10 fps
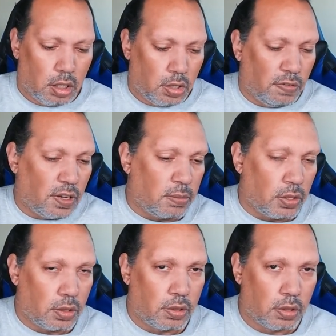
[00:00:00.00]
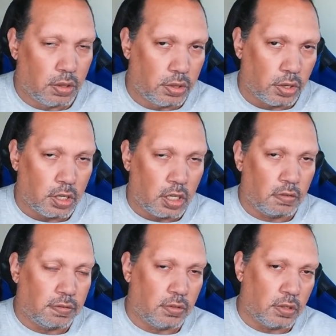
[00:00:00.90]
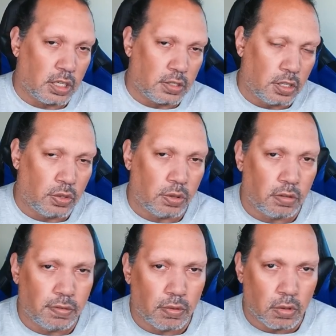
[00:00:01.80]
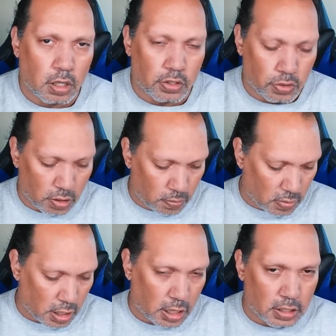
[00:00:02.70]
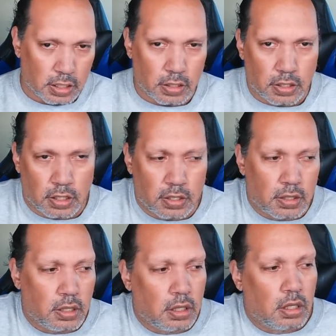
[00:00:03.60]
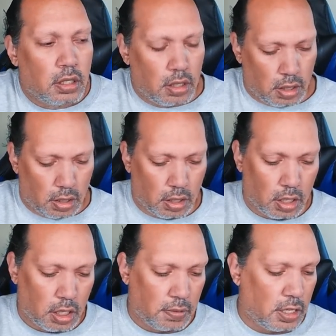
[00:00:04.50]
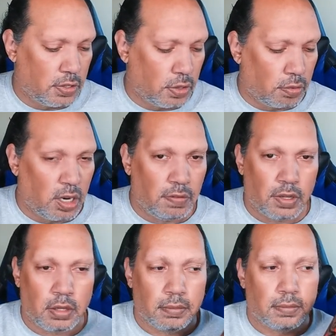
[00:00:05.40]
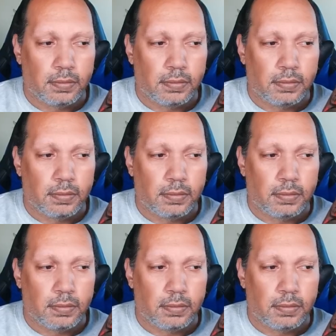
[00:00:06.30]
November 30th, 2024, on stream, and I said this, and there's a graving